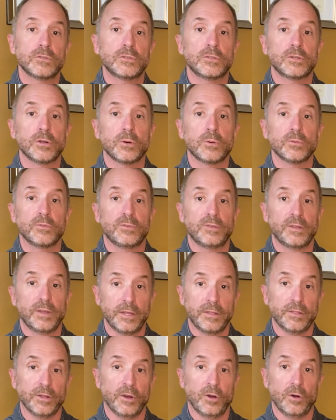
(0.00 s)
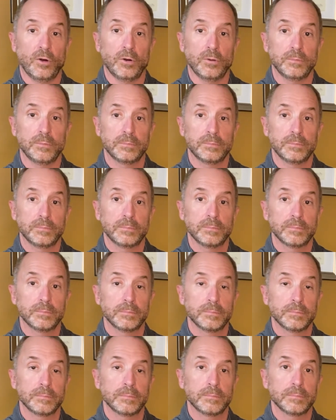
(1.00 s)
don't date the home.
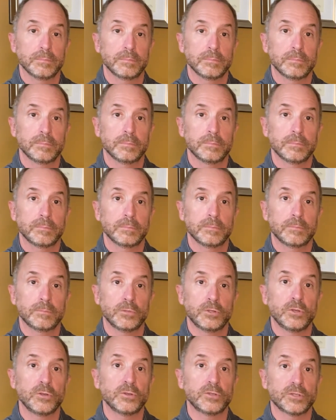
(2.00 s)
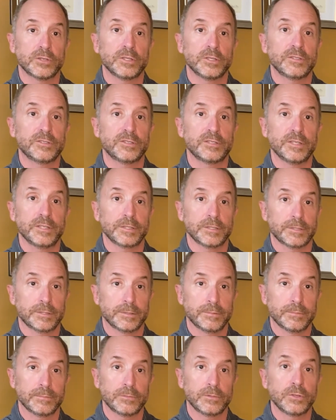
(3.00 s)
Use your instincts,
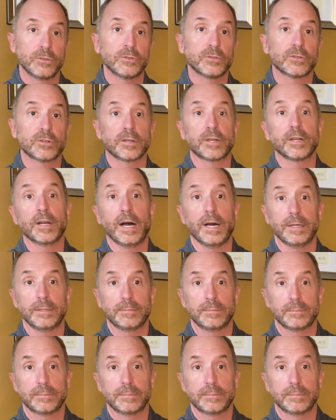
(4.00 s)
use your gut.